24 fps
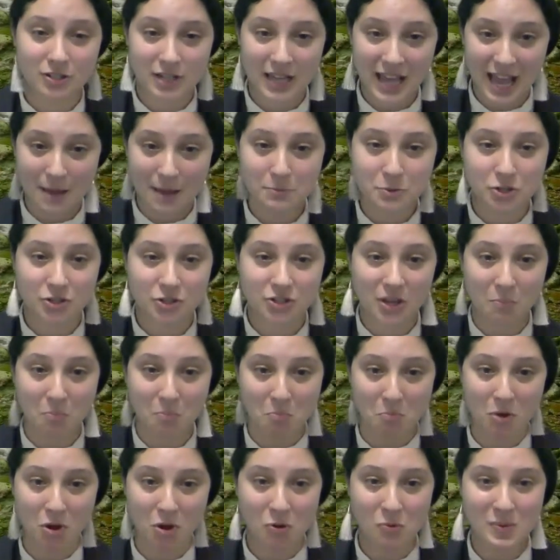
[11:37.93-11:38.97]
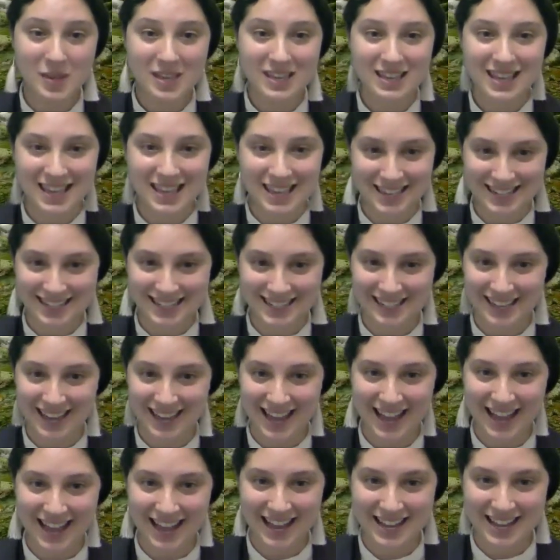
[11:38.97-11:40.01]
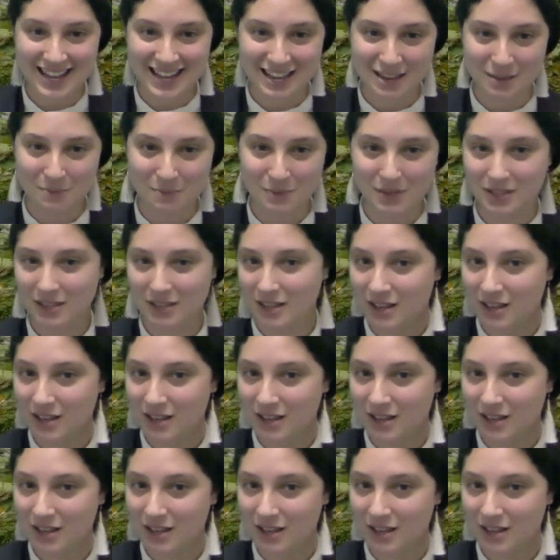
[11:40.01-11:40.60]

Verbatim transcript: captures a moment in time.